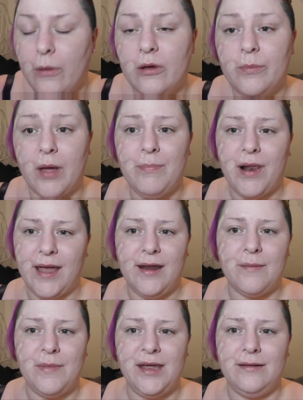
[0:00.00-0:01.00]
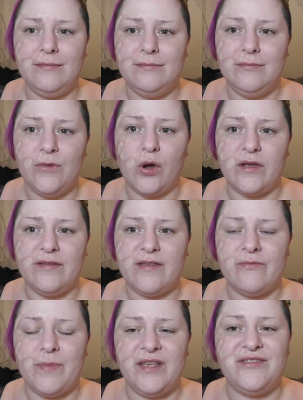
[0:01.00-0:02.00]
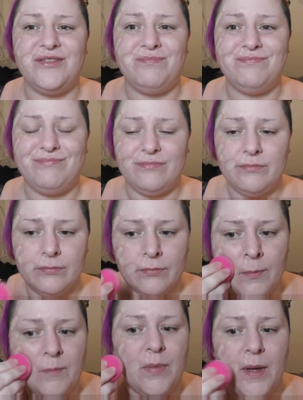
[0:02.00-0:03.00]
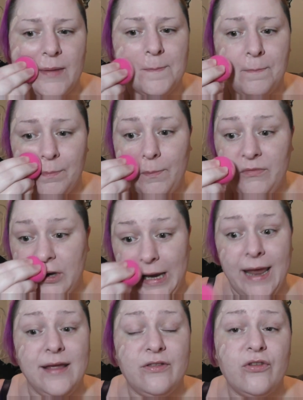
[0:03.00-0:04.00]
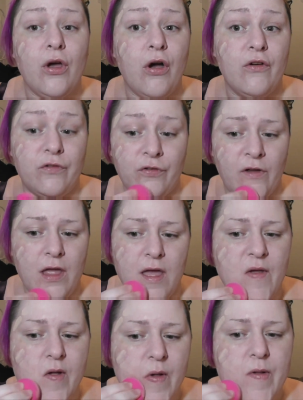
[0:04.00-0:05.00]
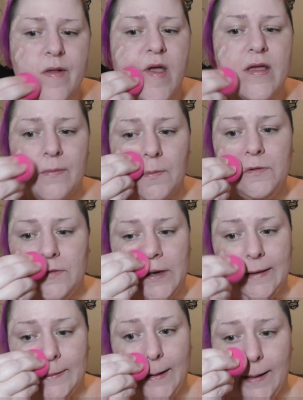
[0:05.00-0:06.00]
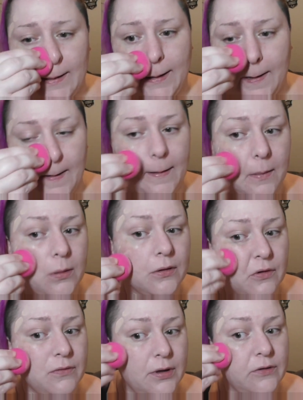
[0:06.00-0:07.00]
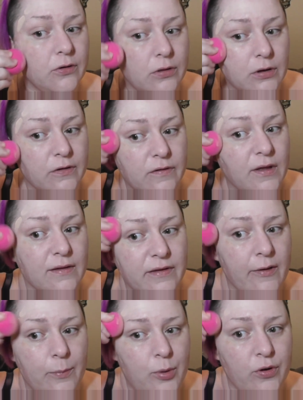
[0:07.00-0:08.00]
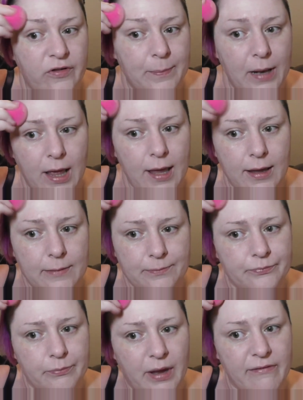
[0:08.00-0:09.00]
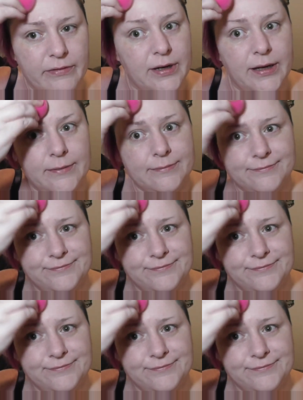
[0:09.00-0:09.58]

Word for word: And by playing I mean knocking seven bases, but shades of shiznip out of each other, because that's how boys play, apparently.